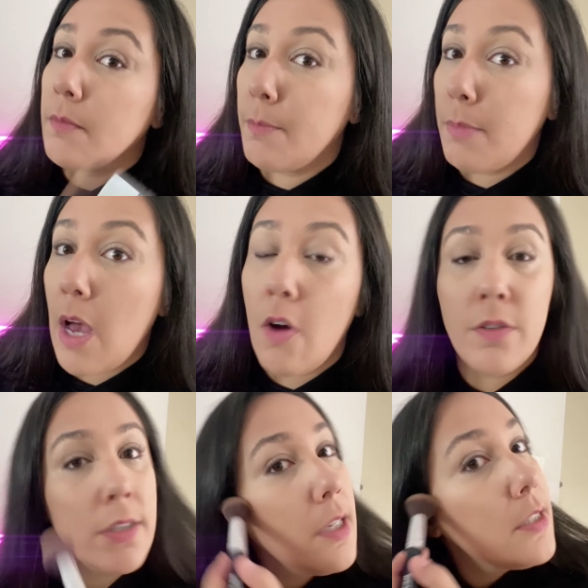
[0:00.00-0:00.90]
But
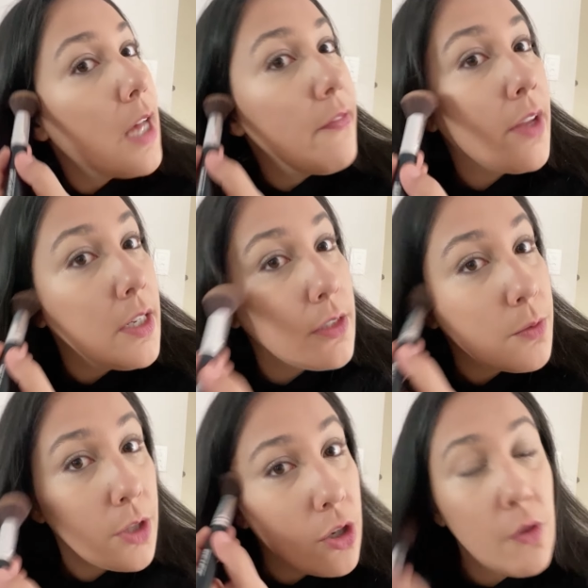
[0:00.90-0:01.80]
obviously sometimes
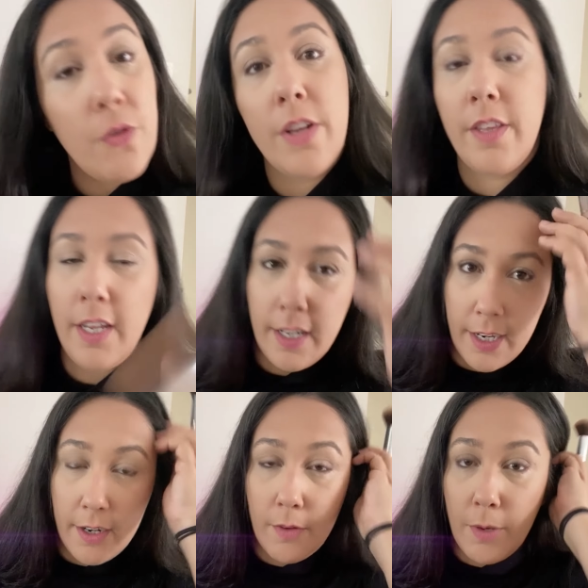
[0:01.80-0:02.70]
when you go for the
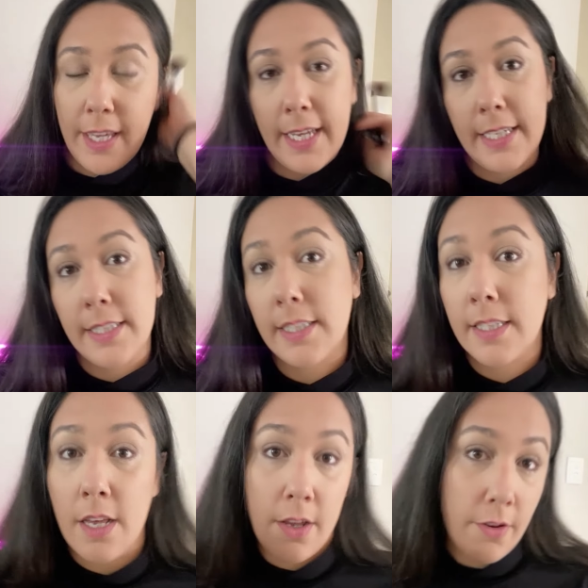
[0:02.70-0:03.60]
dinner, weekends,
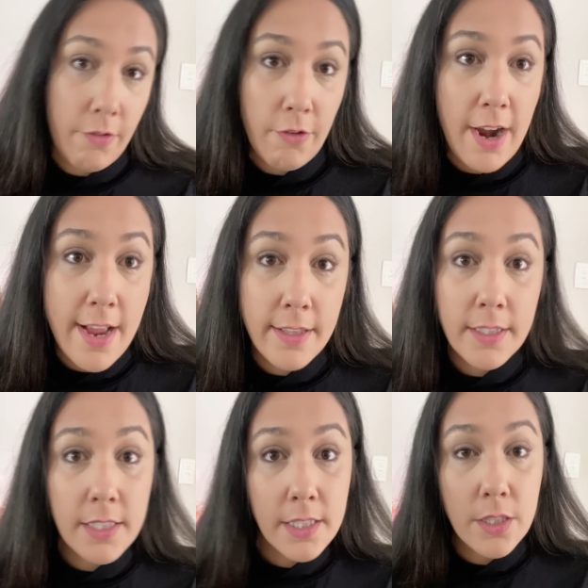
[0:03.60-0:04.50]

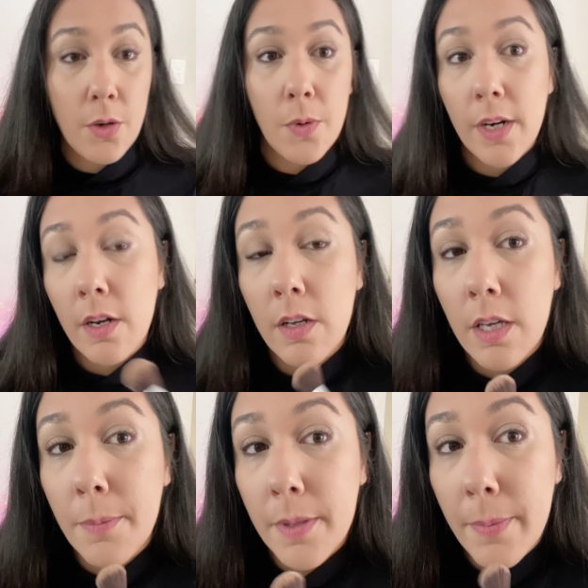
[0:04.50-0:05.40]
friends, you want to look
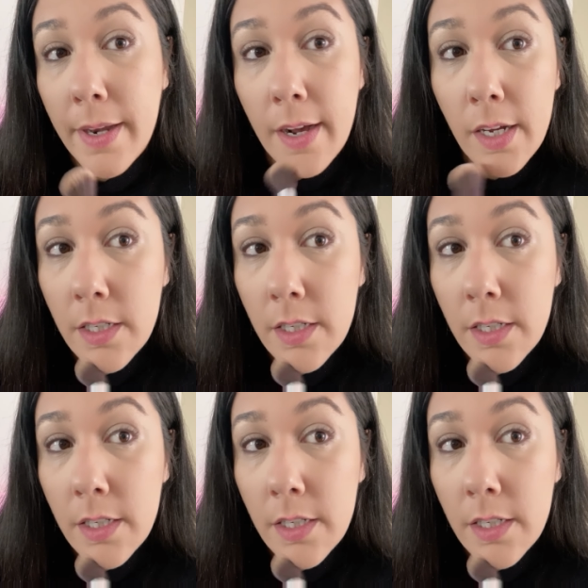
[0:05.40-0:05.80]
a bit better.